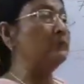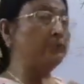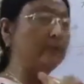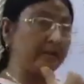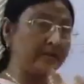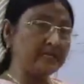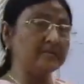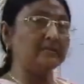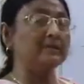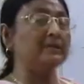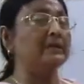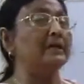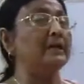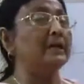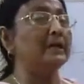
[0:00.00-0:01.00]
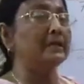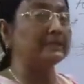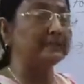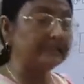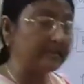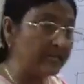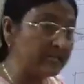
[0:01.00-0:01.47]
When
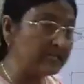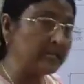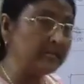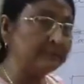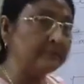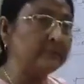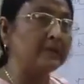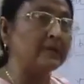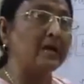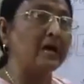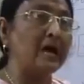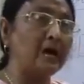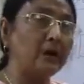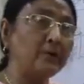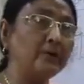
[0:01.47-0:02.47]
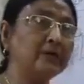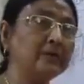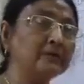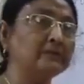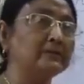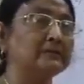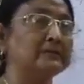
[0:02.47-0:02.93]
that time
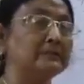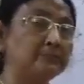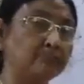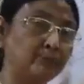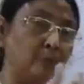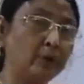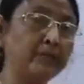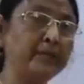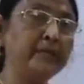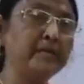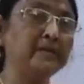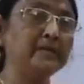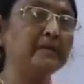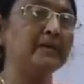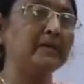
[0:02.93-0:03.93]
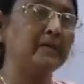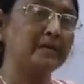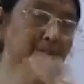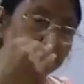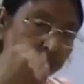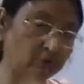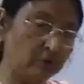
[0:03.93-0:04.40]
our body,
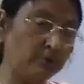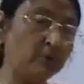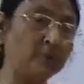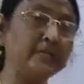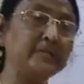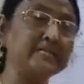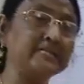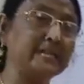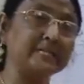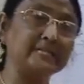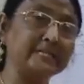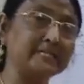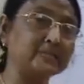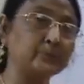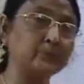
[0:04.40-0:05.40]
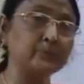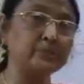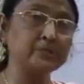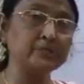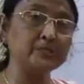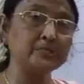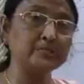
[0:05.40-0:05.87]
full body is at rest
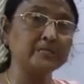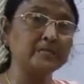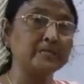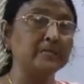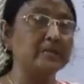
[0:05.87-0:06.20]
positions,